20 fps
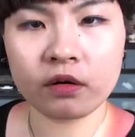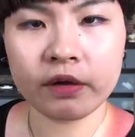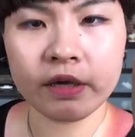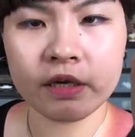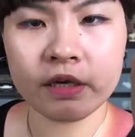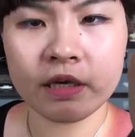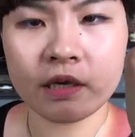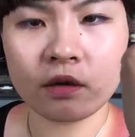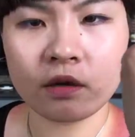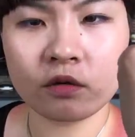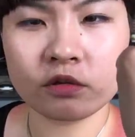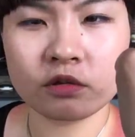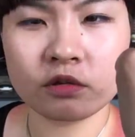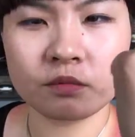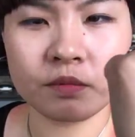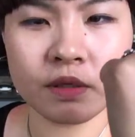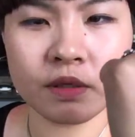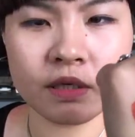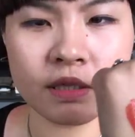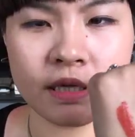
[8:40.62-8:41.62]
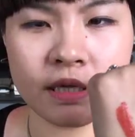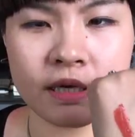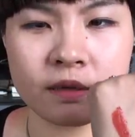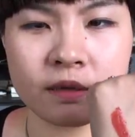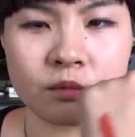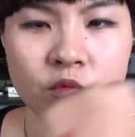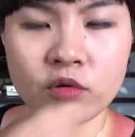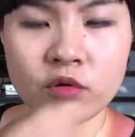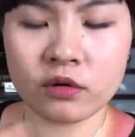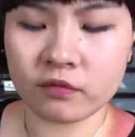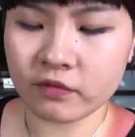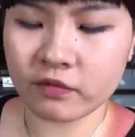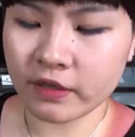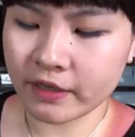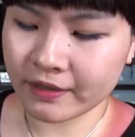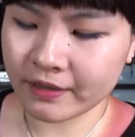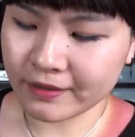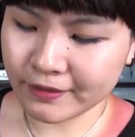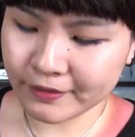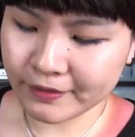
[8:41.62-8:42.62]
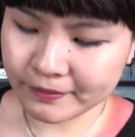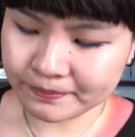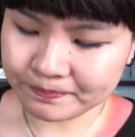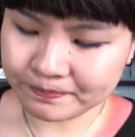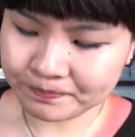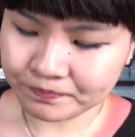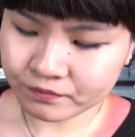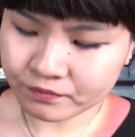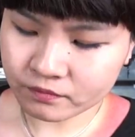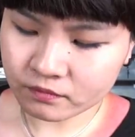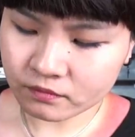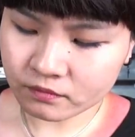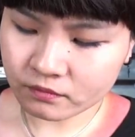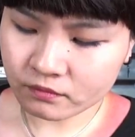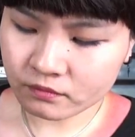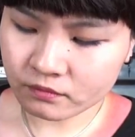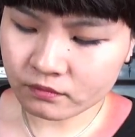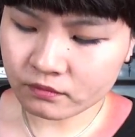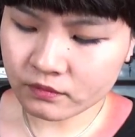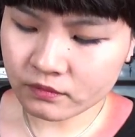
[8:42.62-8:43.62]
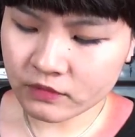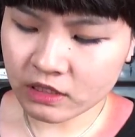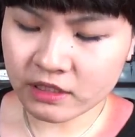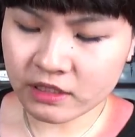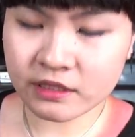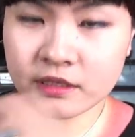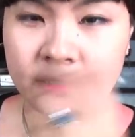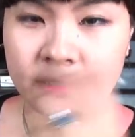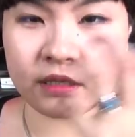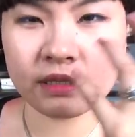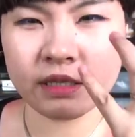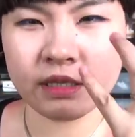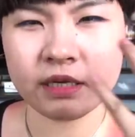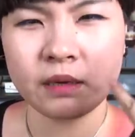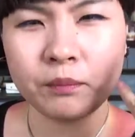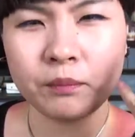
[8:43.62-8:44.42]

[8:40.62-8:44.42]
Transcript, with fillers: it can also be like more of like um like a